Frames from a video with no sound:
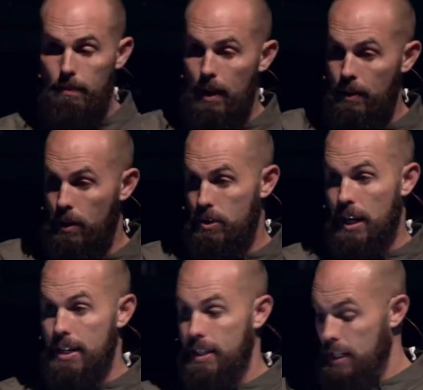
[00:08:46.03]
in those
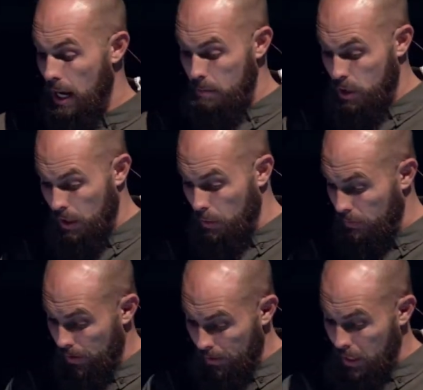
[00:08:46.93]
days and times. So they were
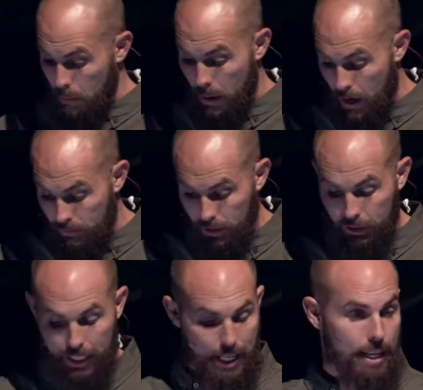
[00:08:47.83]
very impoverished,
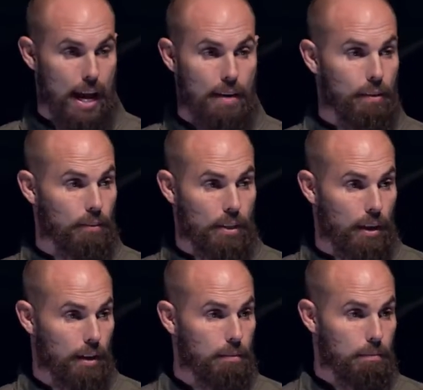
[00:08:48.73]
they didn't have
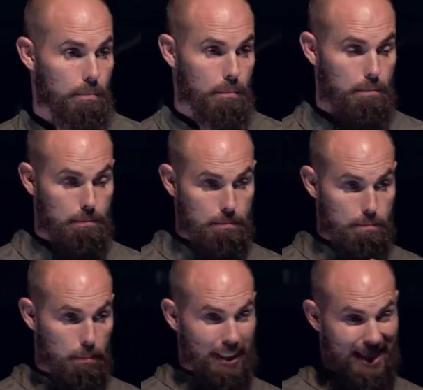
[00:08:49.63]
everything.
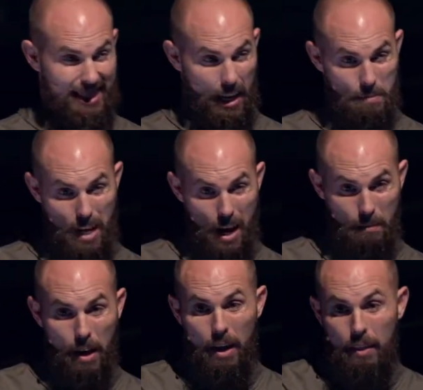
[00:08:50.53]
But at the same time,
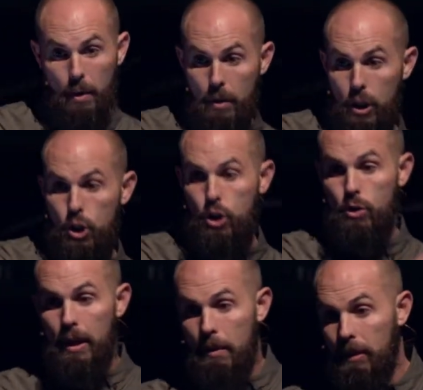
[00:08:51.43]
they were
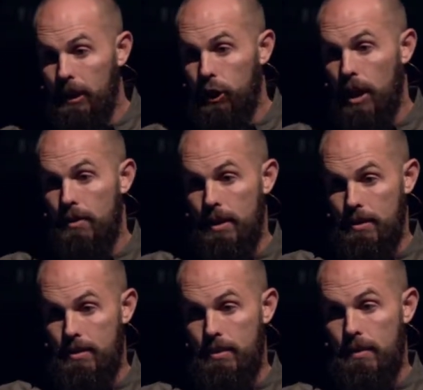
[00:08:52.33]
extremely
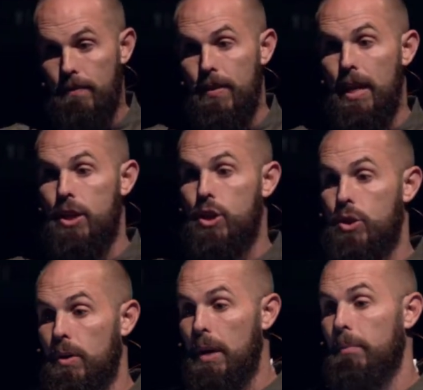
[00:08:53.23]
generous,
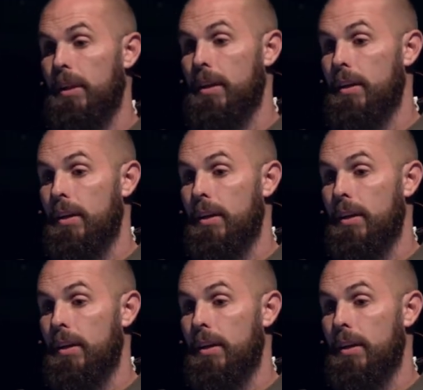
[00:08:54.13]
extremely